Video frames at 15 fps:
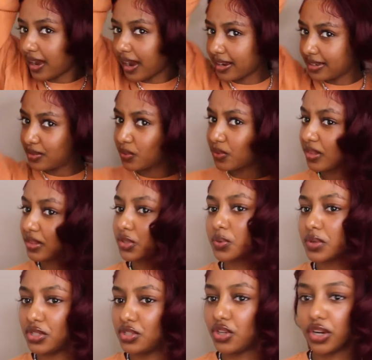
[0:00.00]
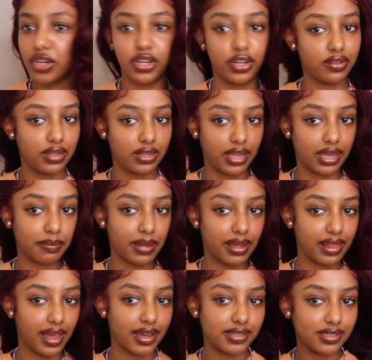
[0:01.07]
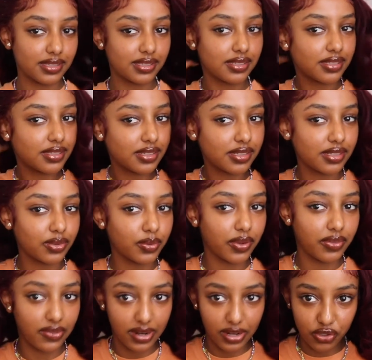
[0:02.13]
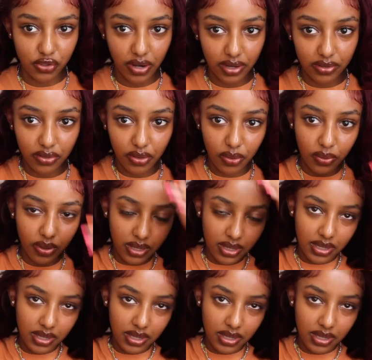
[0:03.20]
I do think this one is darker than like my last one that I tried though,